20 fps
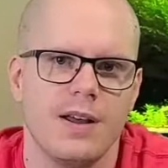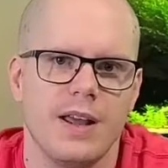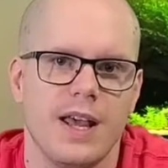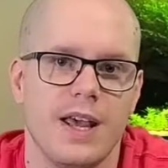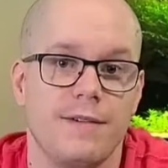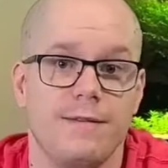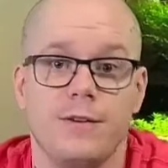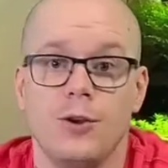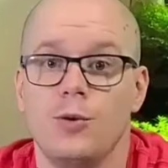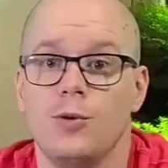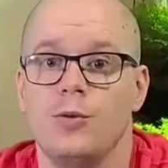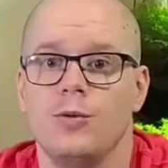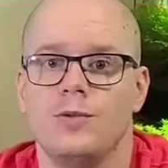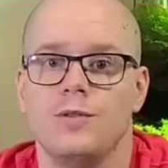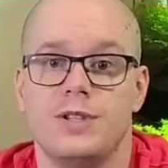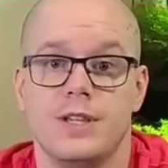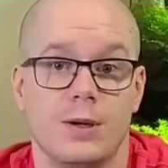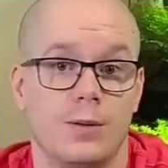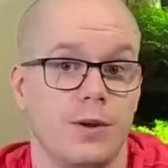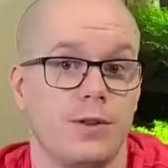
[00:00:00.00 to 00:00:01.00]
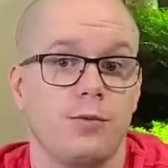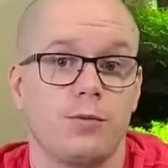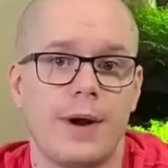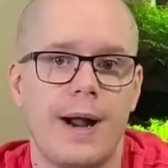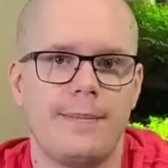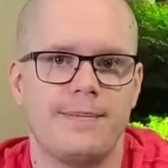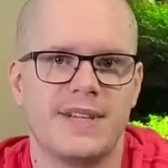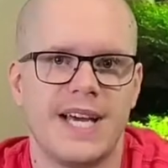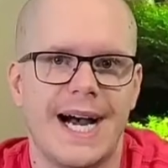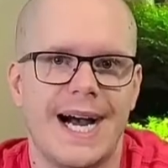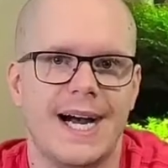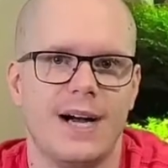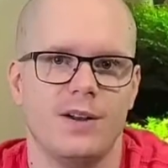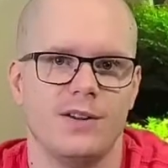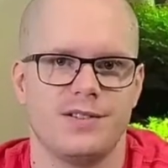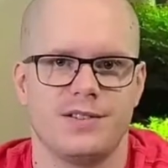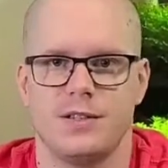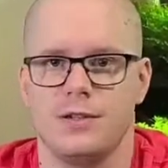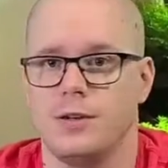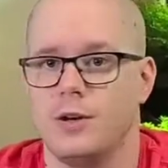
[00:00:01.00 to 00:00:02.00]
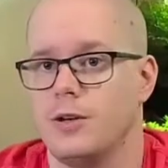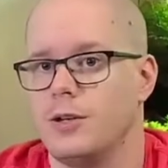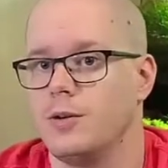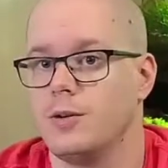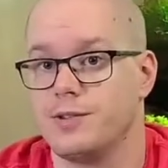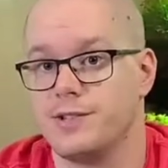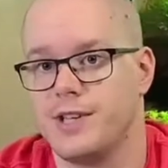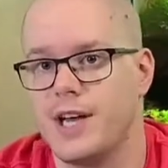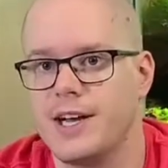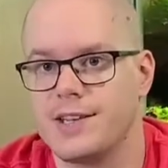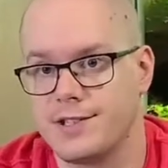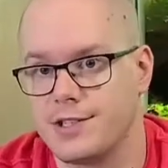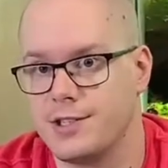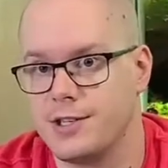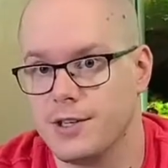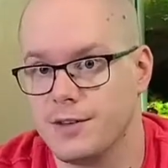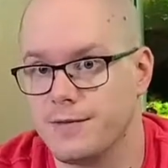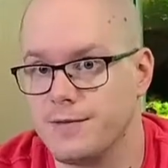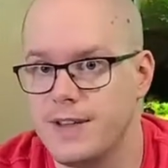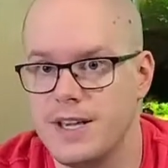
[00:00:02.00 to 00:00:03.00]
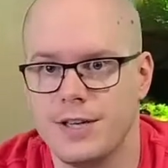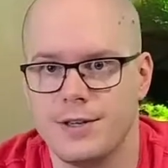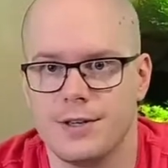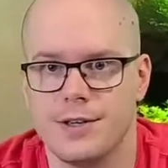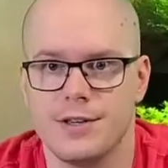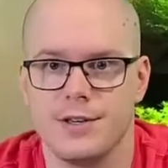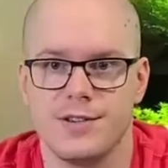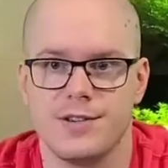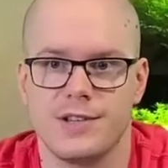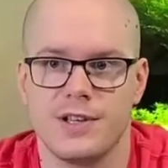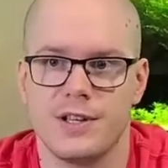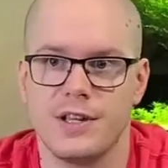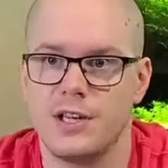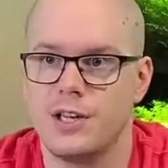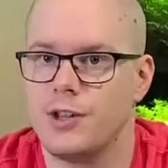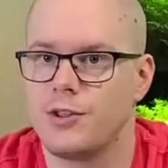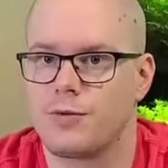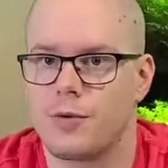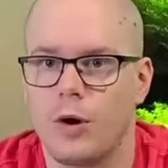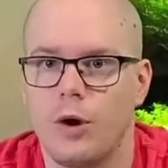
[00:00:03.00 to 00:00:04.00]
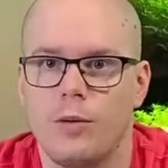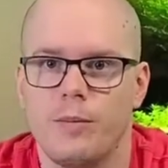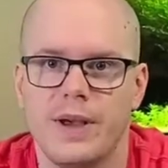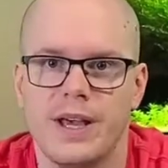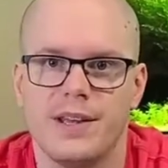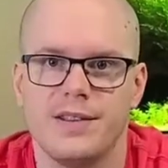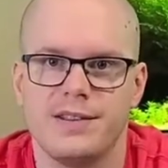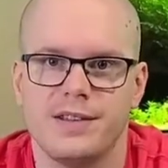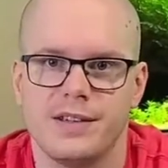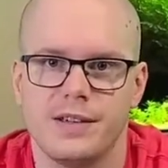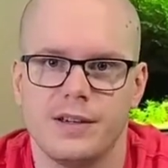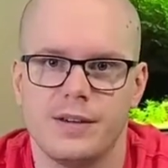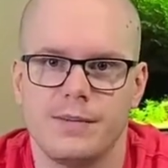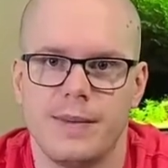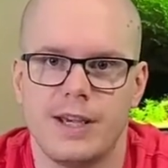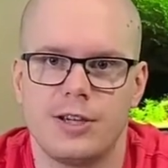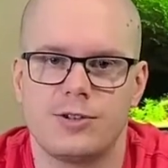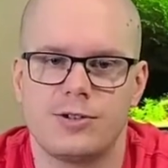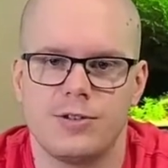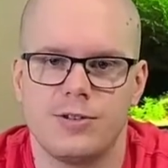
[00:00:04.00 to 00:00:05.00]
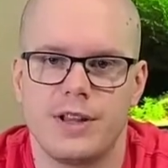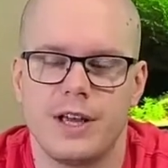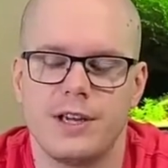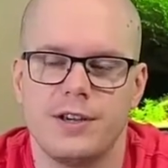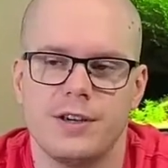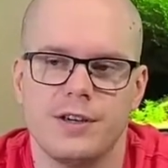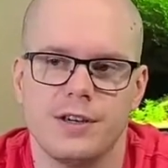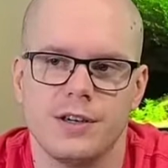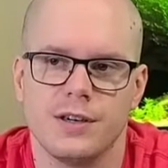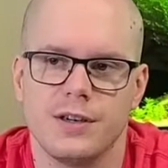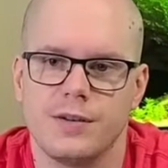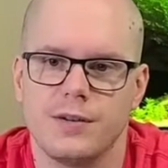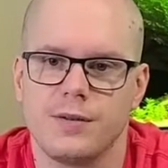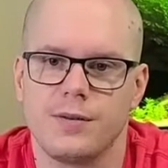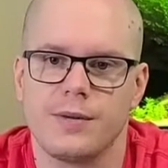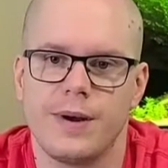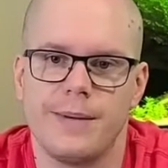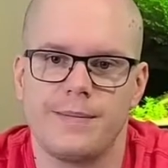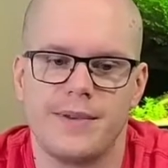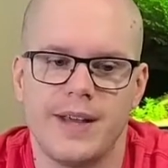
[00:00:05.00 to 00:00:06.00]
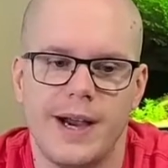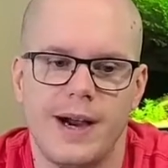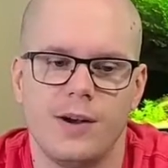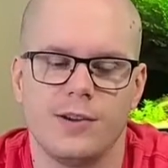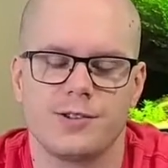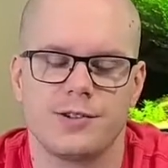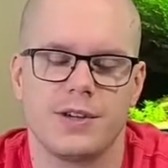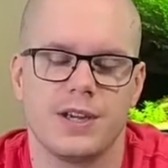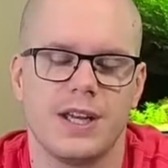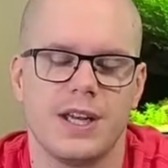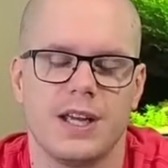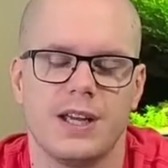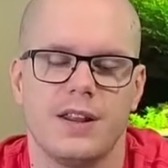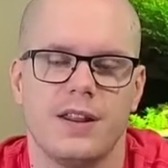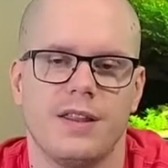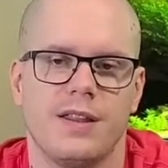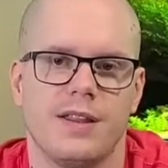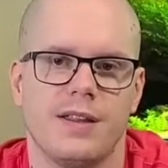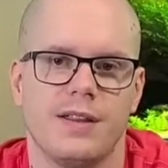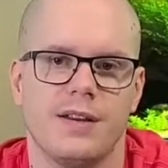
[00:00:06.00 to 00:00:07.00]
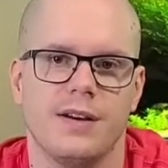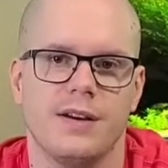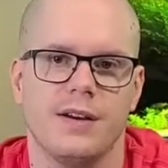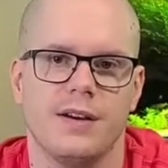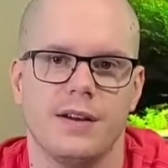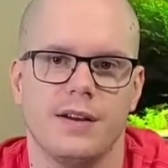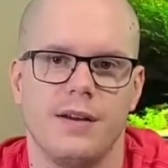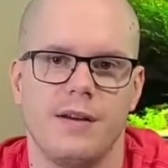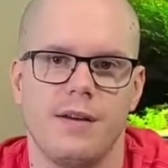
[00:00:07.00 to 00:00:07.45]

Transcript: if you deal with reptiles, you know, you'll dust your feeders and then you throw them in to make sure that your reptiles are getting the